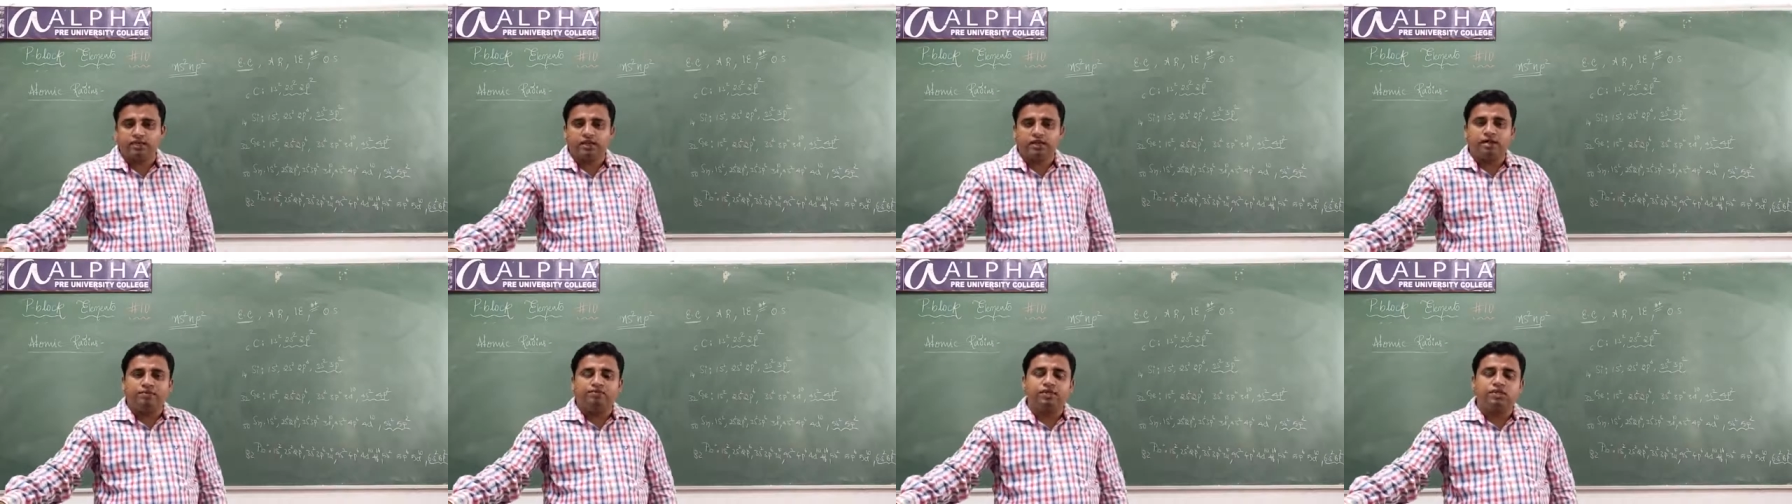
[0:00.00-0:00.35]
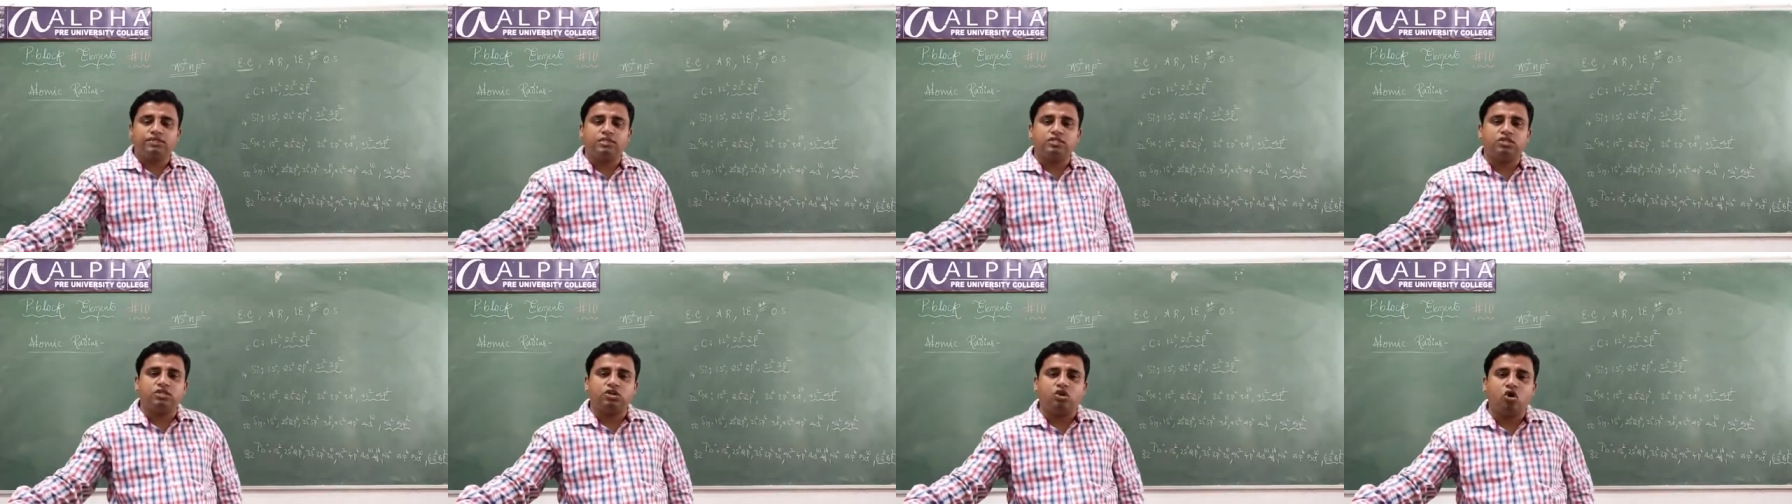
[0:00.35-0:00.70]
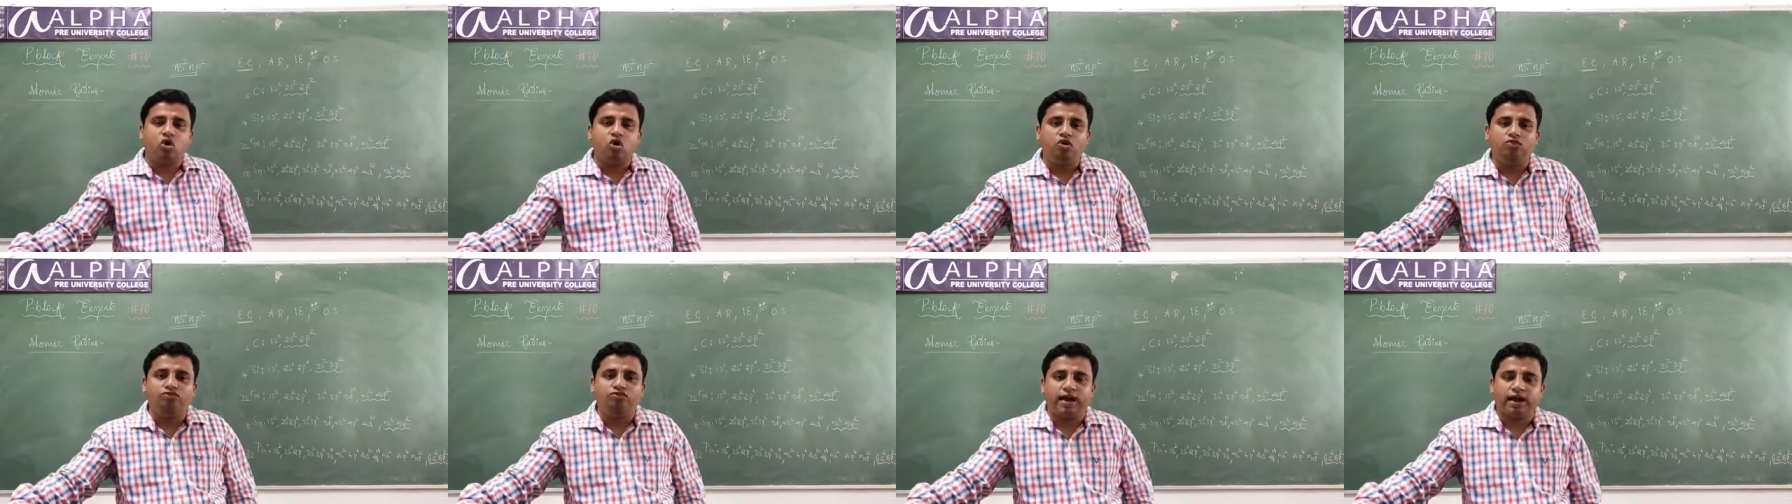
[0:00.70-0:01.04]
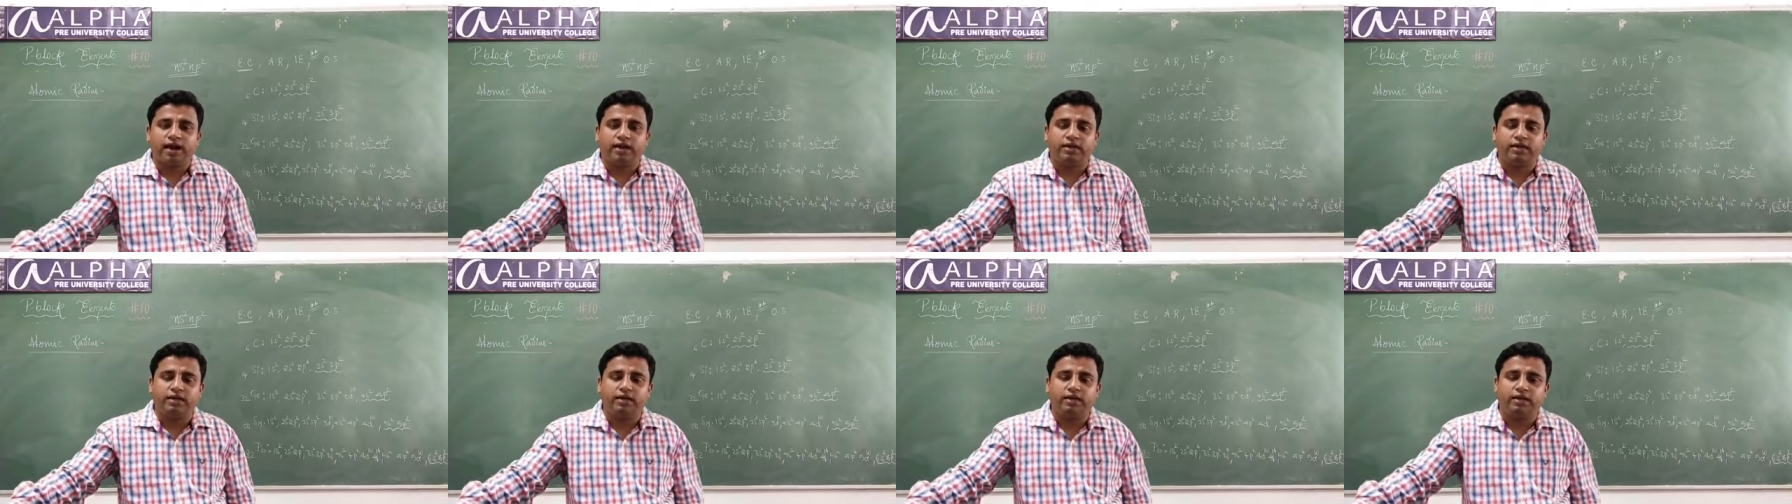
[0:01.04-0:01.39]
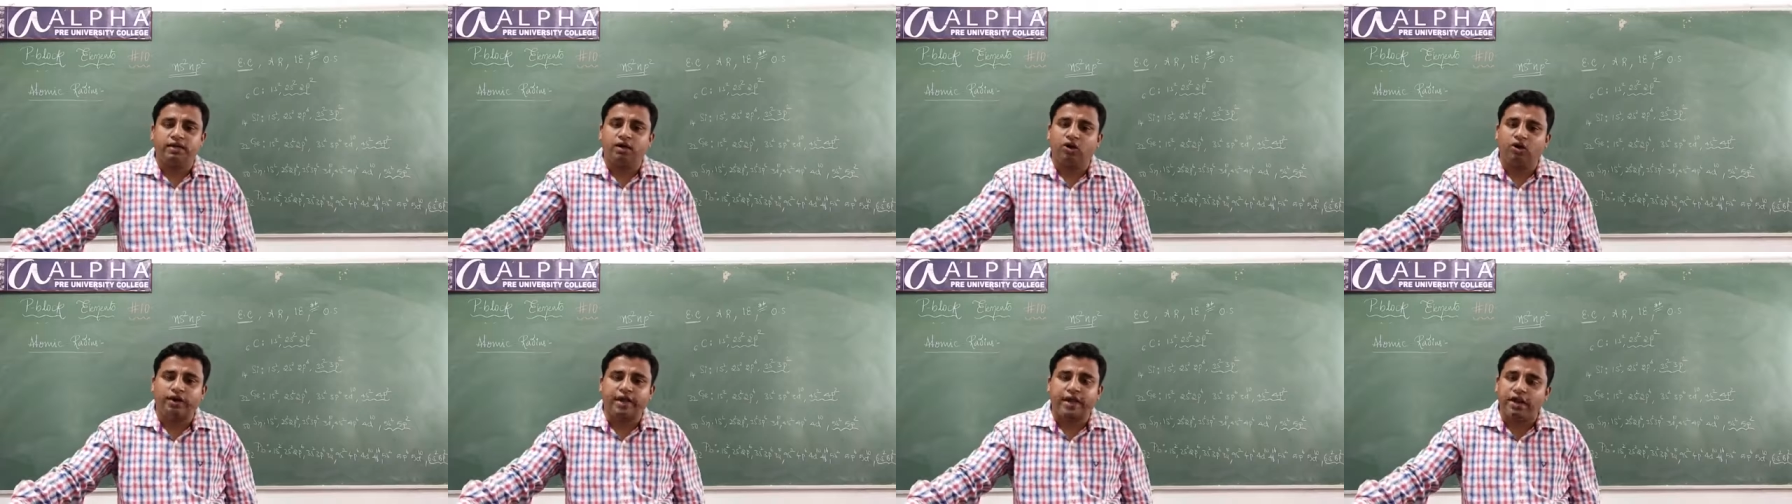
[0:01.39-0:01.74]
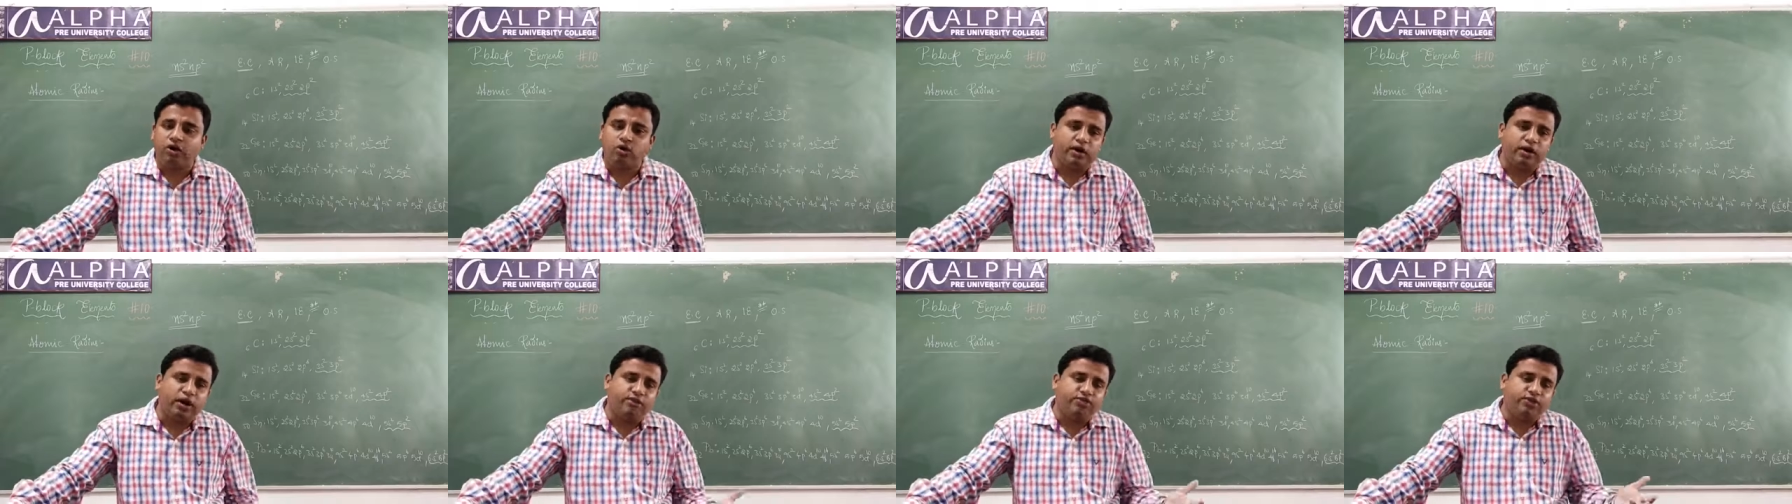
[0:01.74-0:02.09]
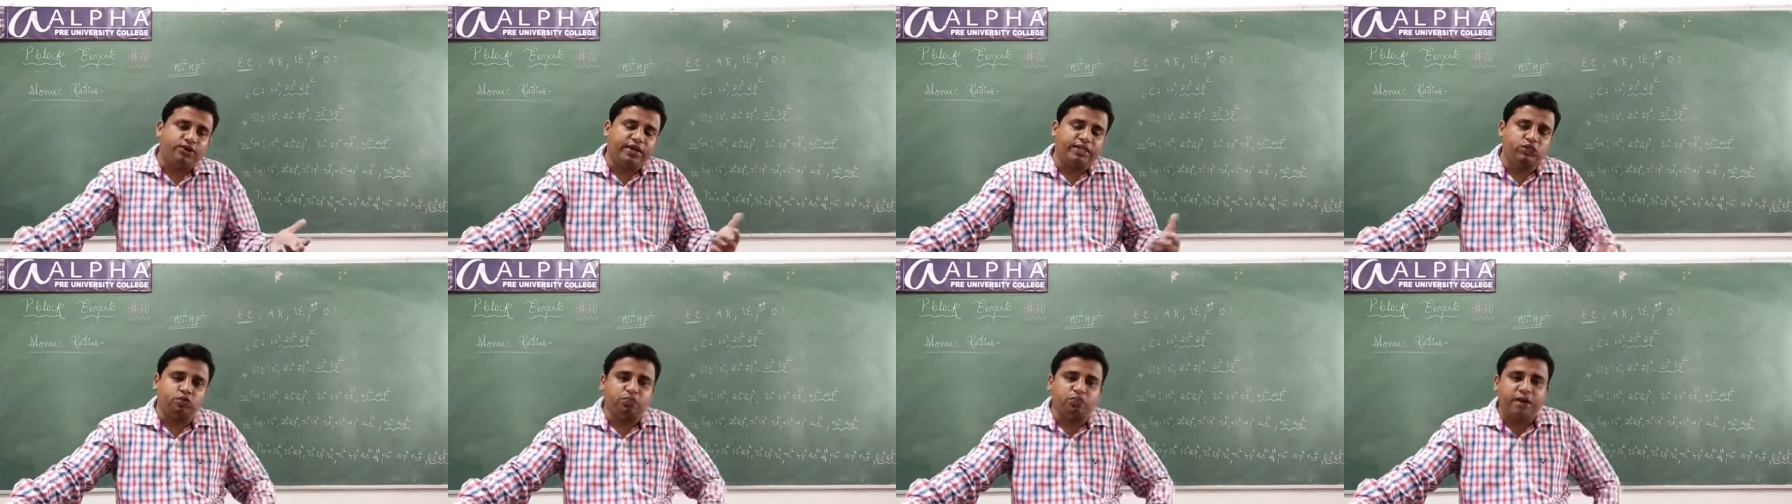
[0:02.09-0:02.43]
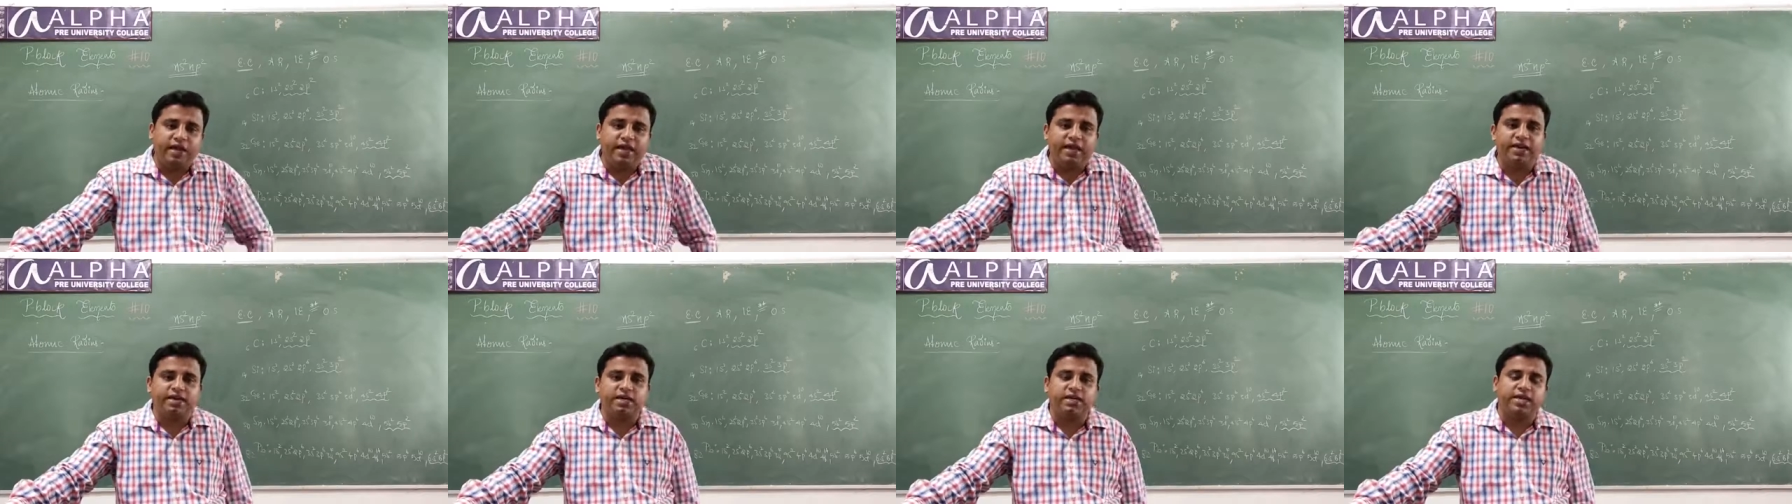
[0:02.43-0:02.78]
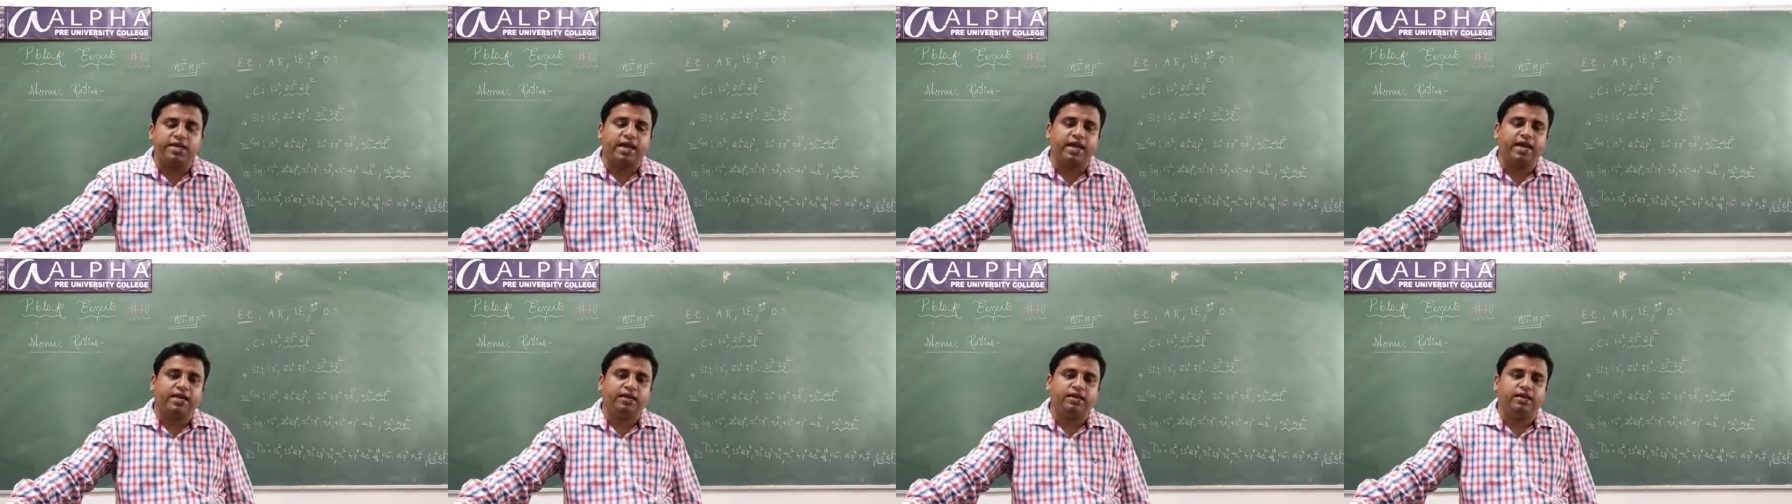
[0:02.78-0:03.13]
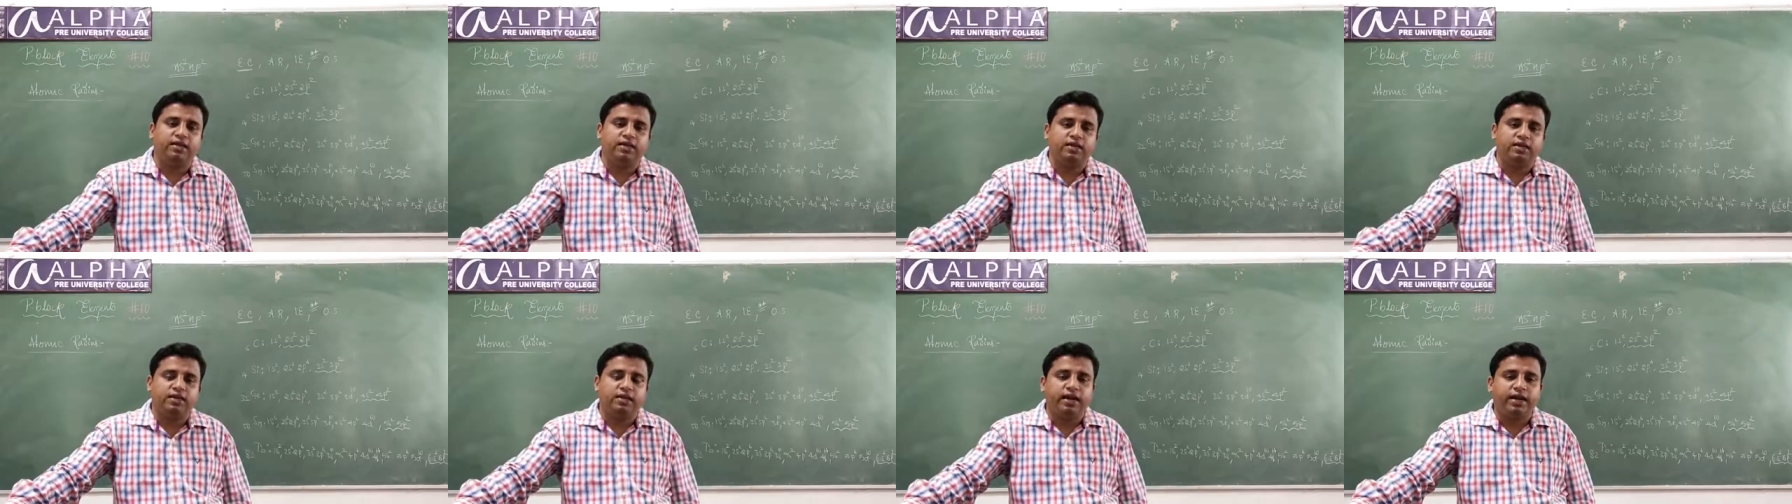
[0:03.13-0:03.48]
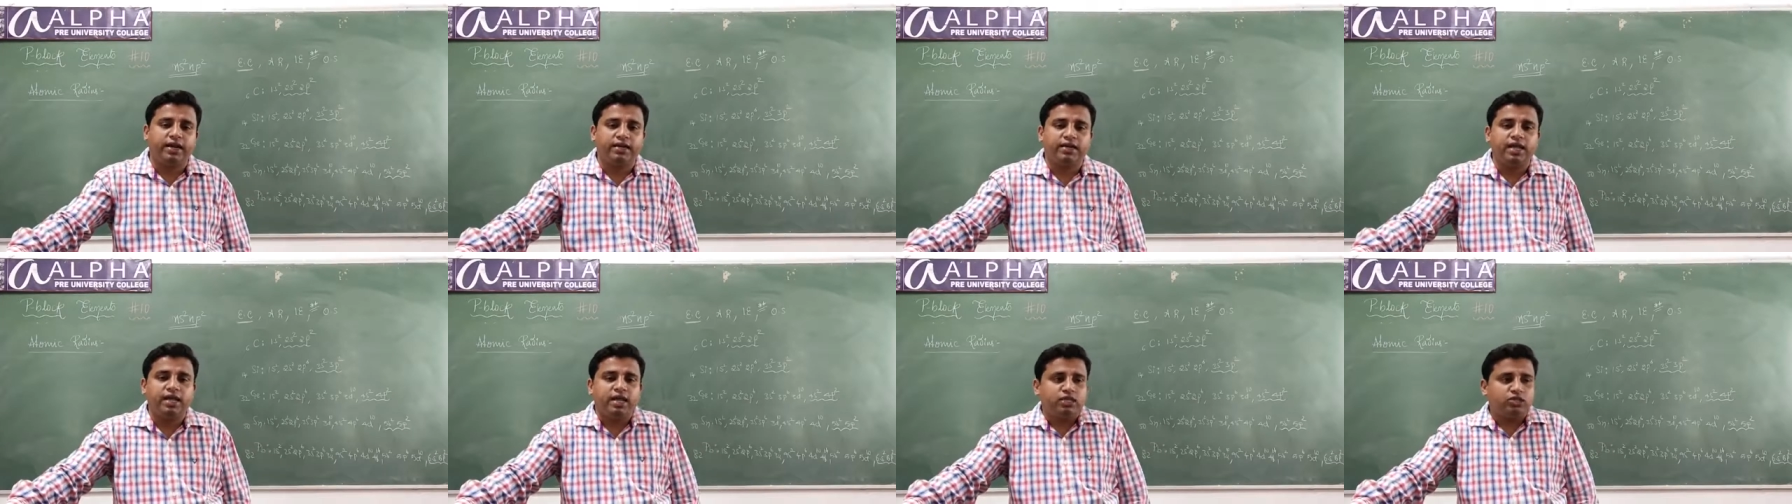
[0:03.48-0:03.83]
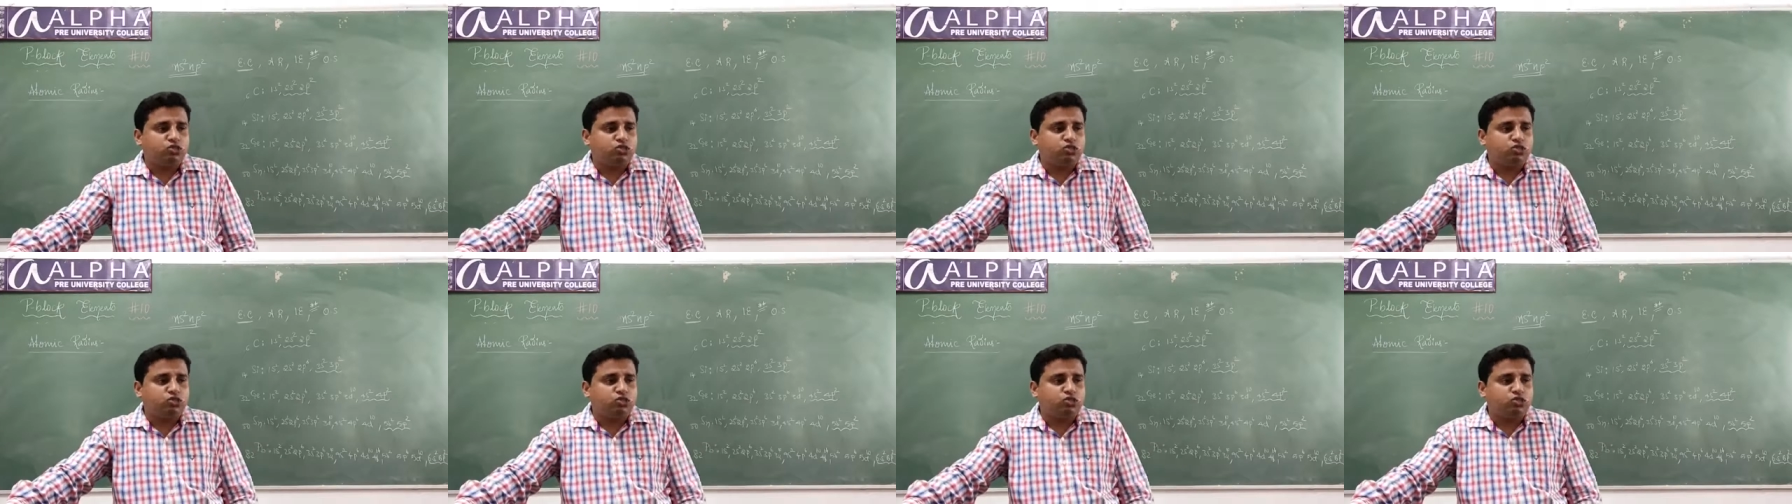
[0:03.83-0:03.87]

This is the known fact. Okay, I don't have to explain it again, correct?